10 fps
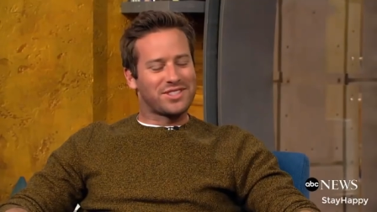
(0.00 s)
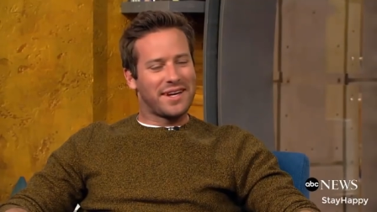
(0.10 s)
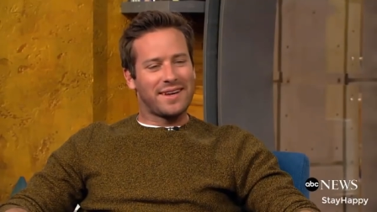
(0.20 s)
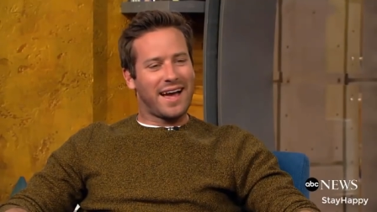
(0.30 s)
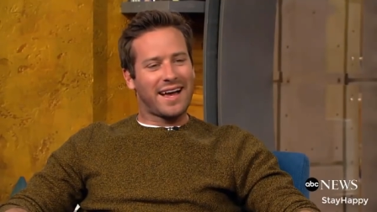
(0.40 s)
so
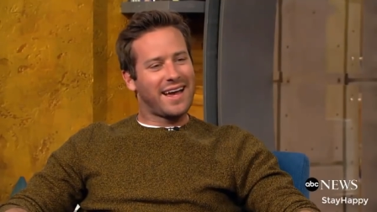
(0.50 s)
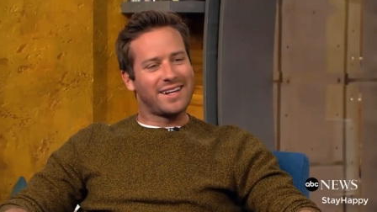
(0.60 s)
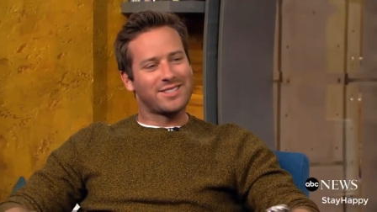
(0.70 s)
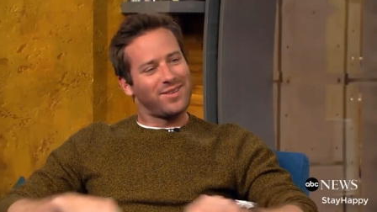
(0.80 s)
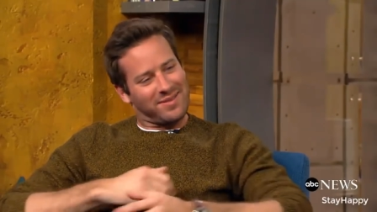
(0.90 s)
I, I kind
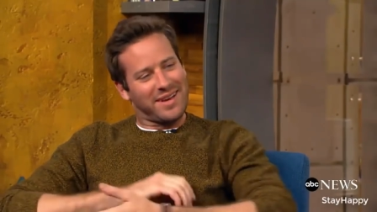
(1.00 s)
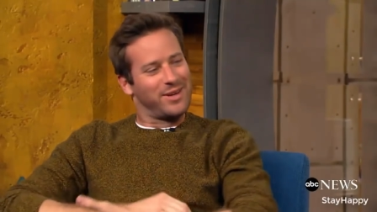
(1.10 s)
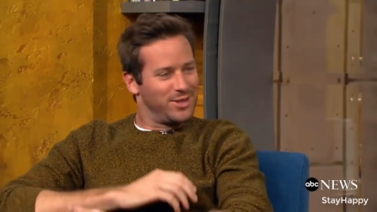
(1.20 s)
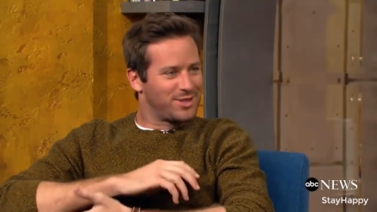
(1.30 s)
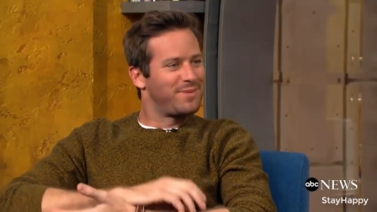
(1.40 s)
of start with I'm like,
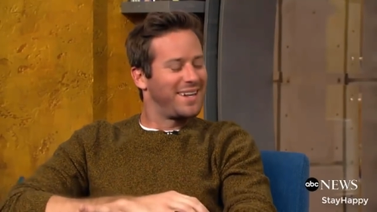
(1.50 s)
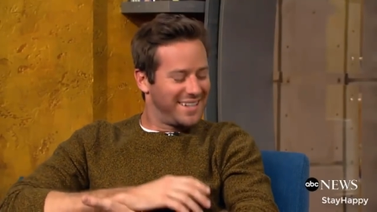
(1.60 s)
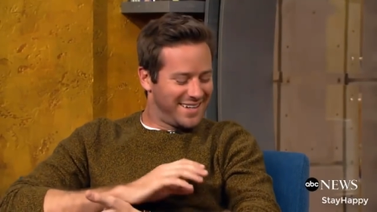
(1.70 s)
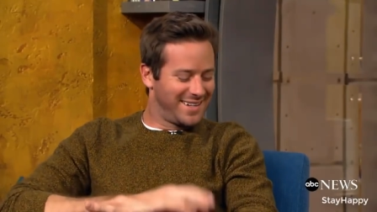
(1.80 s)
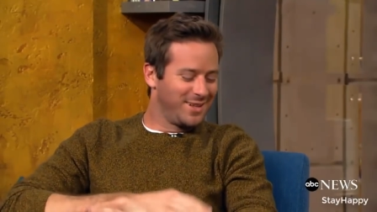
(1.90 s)
who's my
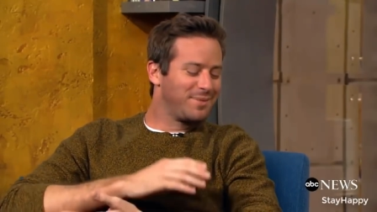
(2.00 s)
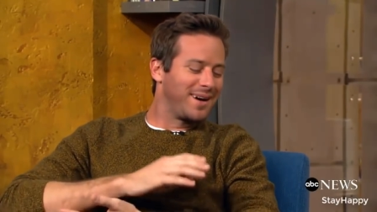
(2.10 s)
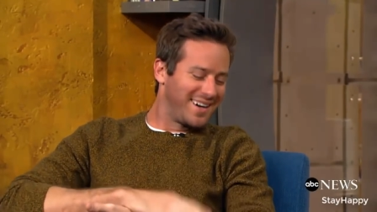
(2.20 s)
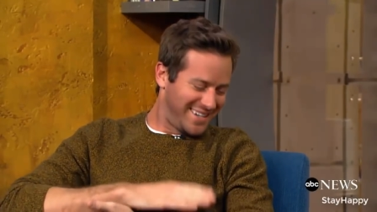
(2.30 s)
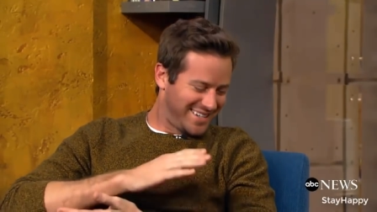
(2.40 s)
little
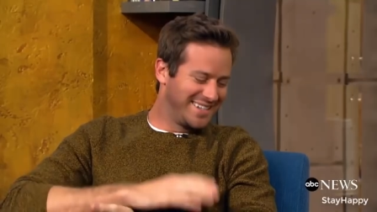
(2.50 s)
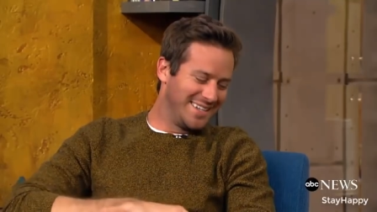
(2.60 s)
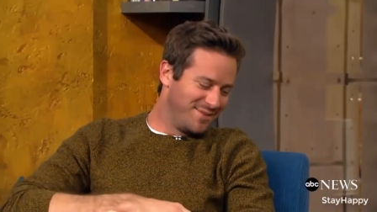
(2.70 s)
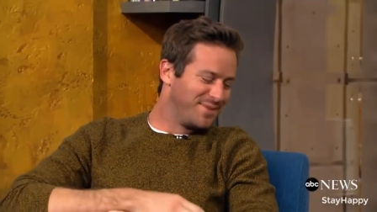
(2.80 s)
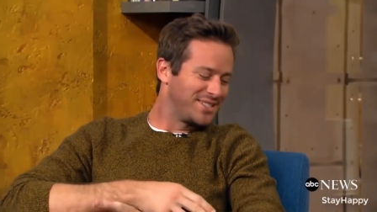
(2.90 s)

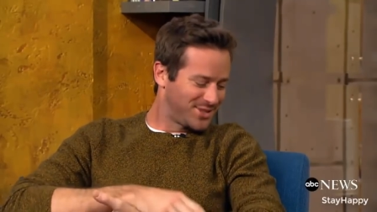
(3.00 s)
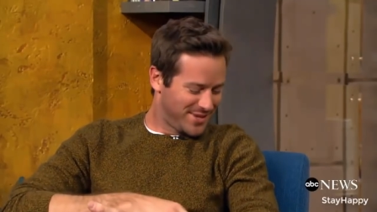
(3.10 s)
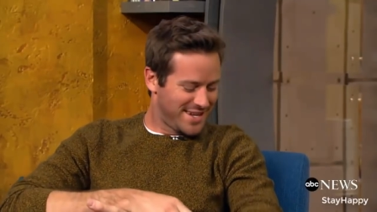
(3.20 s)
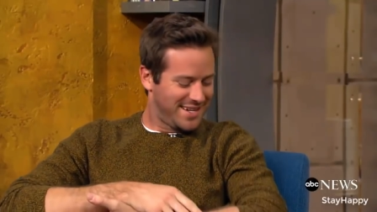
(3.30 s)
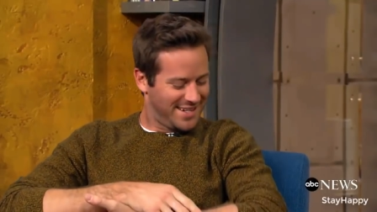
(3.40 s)
buddy, my
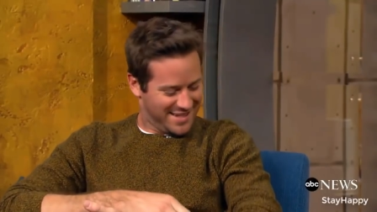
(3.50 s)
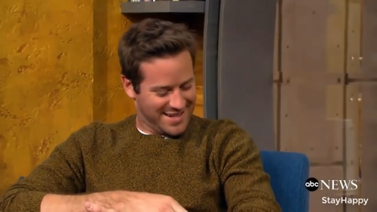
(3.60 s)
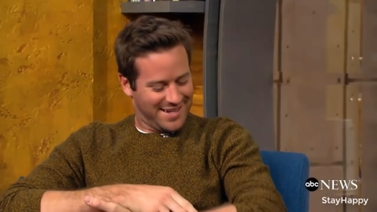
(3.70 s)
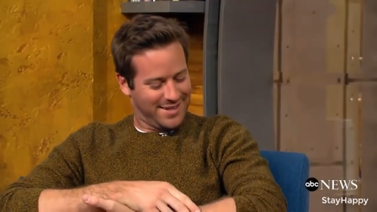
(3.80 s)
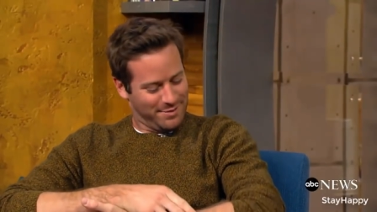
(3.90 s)
sweet
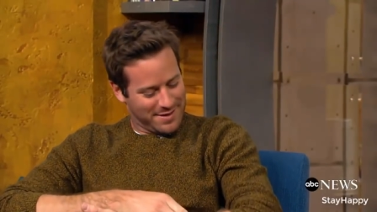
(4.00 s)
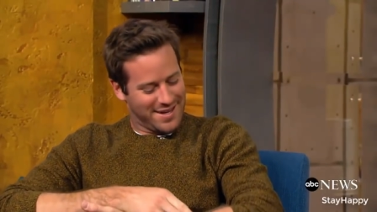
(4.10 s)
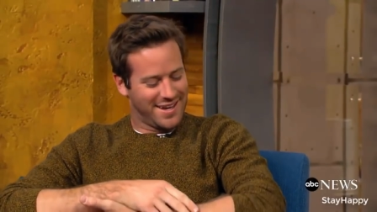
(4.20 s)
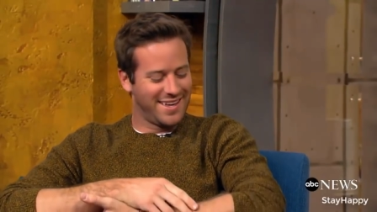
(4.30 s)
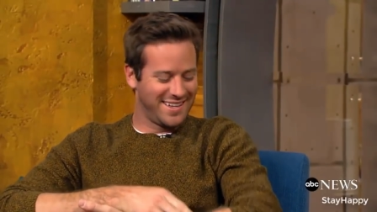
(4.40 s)
little
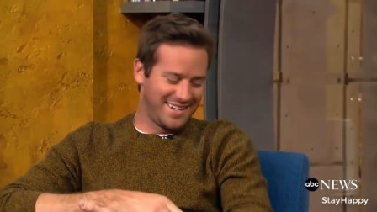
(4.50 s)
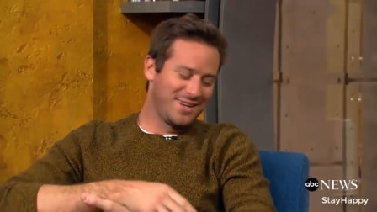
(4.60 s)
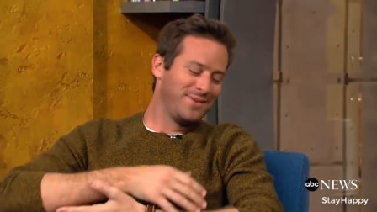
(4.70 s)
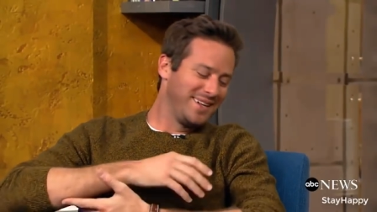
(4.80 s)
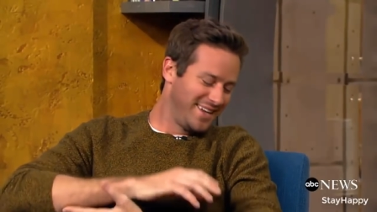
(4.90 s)

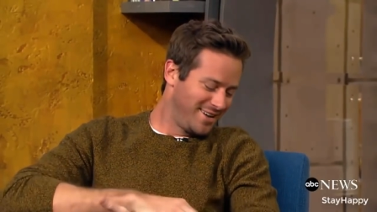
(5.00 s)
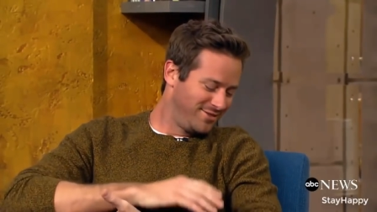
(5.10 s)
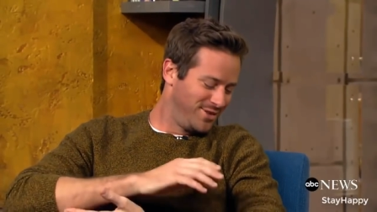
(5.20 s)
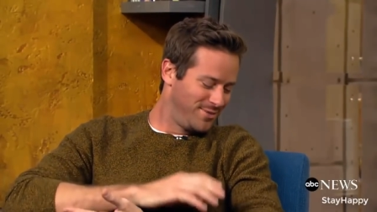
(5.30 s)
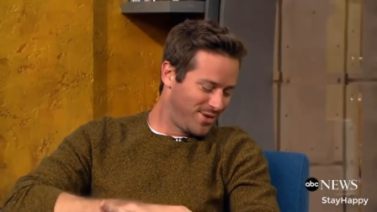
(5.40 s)
buddy? We
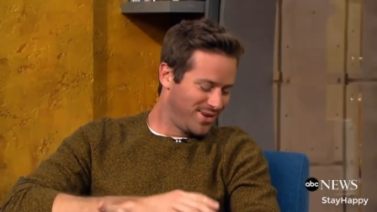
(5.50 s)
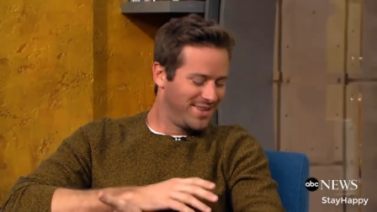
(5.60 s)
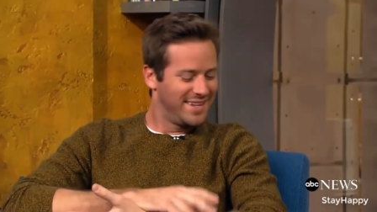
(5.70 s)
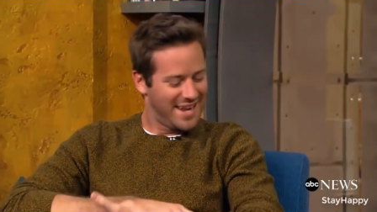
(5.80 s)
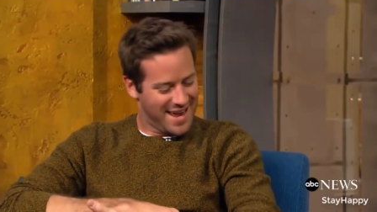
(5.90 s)
love you more
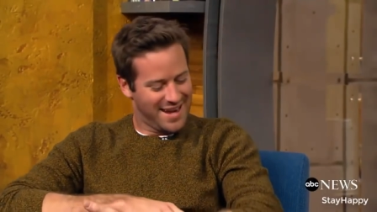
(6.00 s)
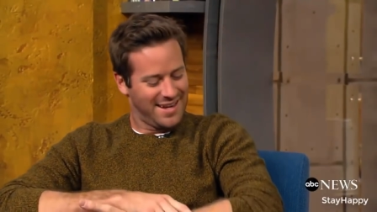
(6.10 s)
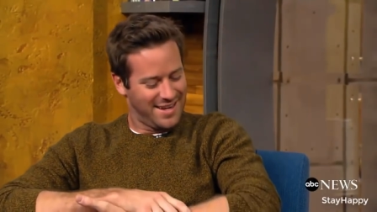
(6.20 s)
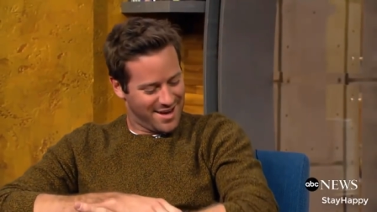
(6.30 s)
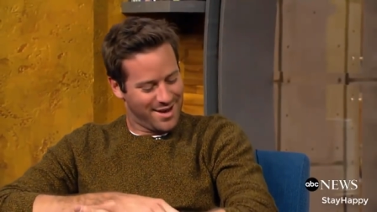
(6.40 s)
than
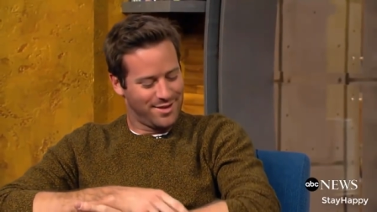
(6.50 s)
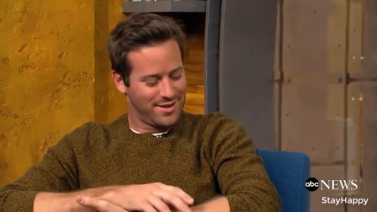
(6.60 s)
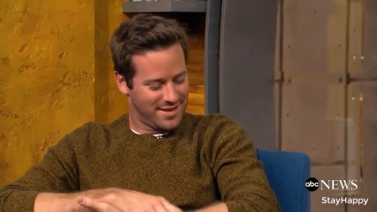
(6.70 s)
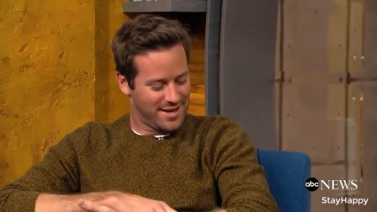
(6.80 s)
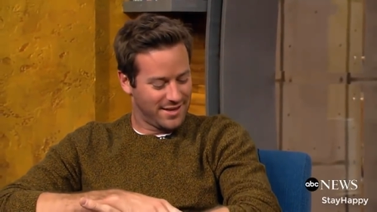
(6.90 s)
any other
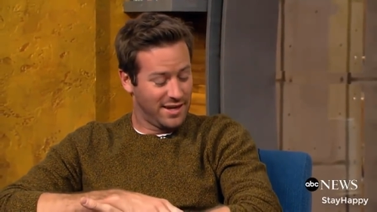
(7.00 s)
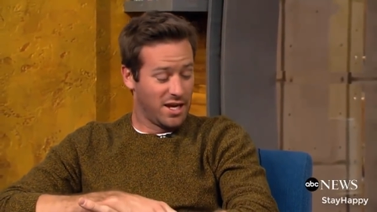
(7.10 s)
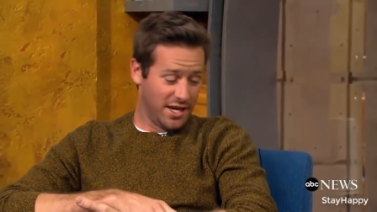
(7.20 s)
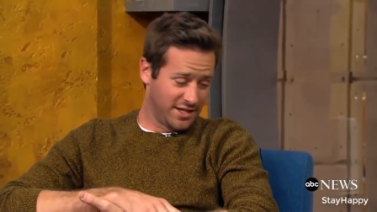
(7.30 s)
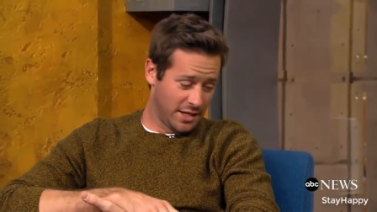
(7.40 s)
thing,
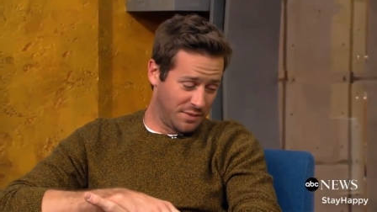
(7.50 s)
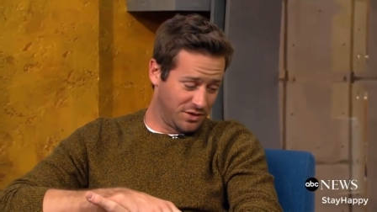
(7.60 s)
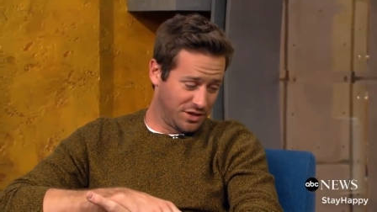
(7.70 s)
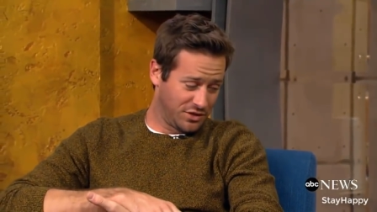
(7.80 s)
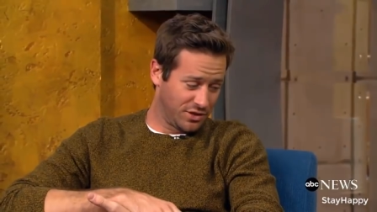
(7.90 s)
except your
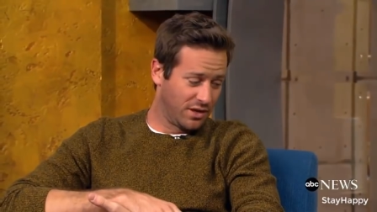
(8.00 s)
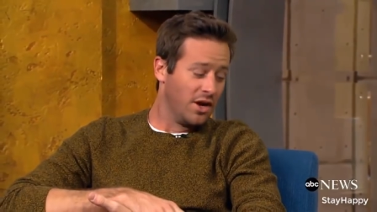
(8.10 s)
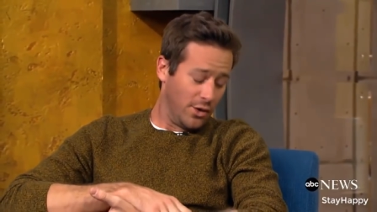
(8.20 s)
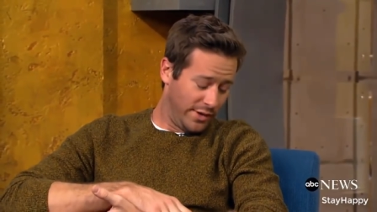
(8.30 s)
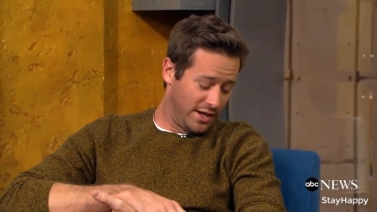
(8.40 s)
sister
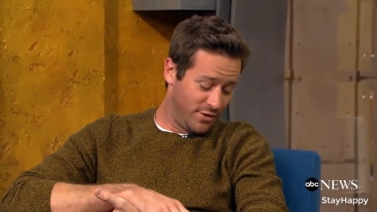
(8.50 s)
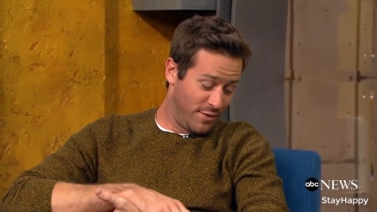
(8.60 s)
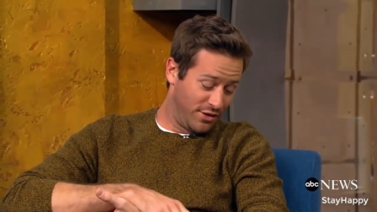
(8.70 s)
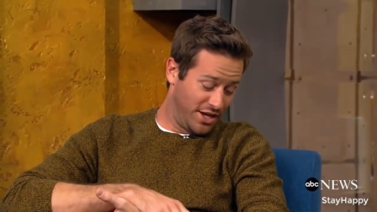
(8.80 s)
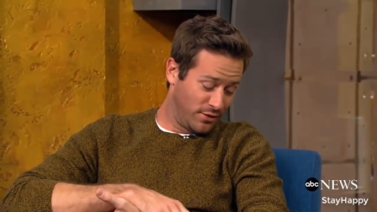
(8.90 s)
we love you
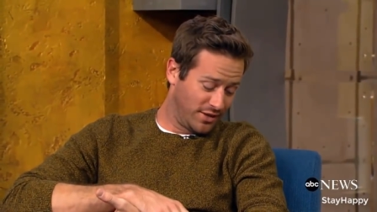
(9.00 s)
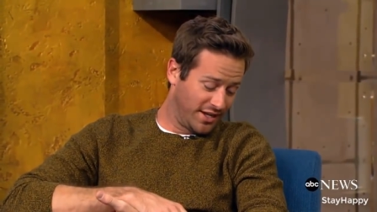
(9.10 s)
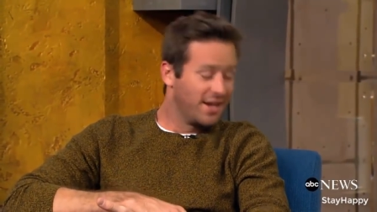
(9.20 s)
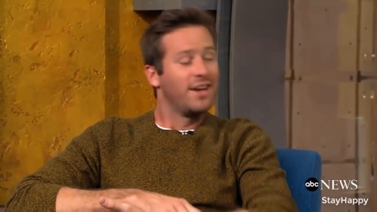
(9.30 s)
both equally.